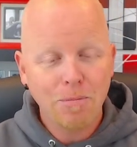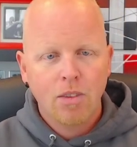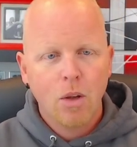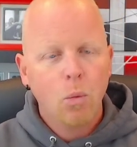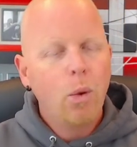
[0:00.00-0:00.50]

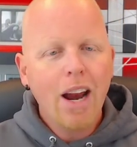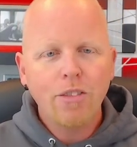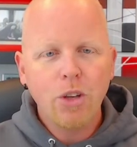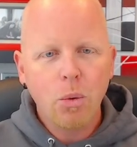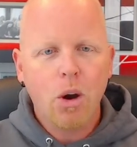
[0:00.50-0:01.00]
Whatever
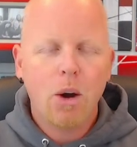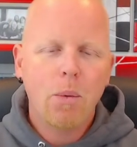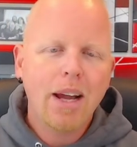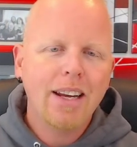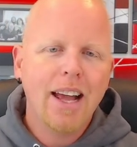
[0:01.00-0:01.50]
you are,
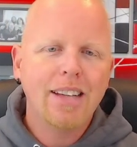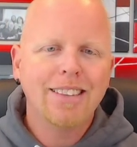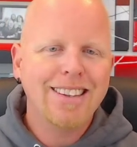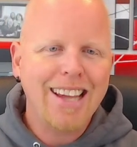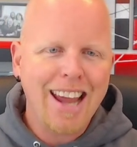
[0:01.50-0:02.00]
recognize
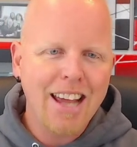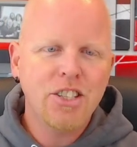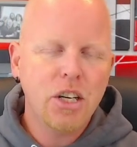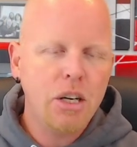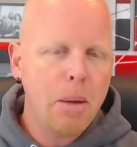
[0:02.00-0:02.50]
that the
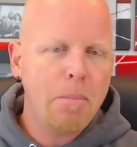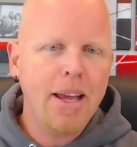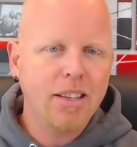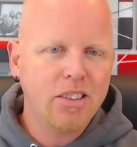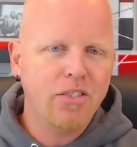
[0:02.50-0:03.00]
engine
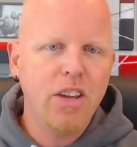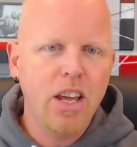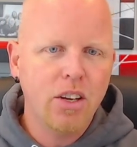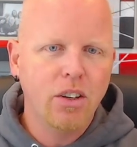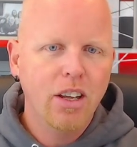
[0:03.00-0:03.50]
makes the
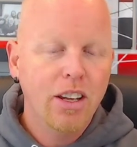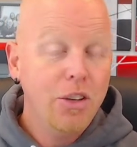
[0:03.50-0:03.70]
vehicle.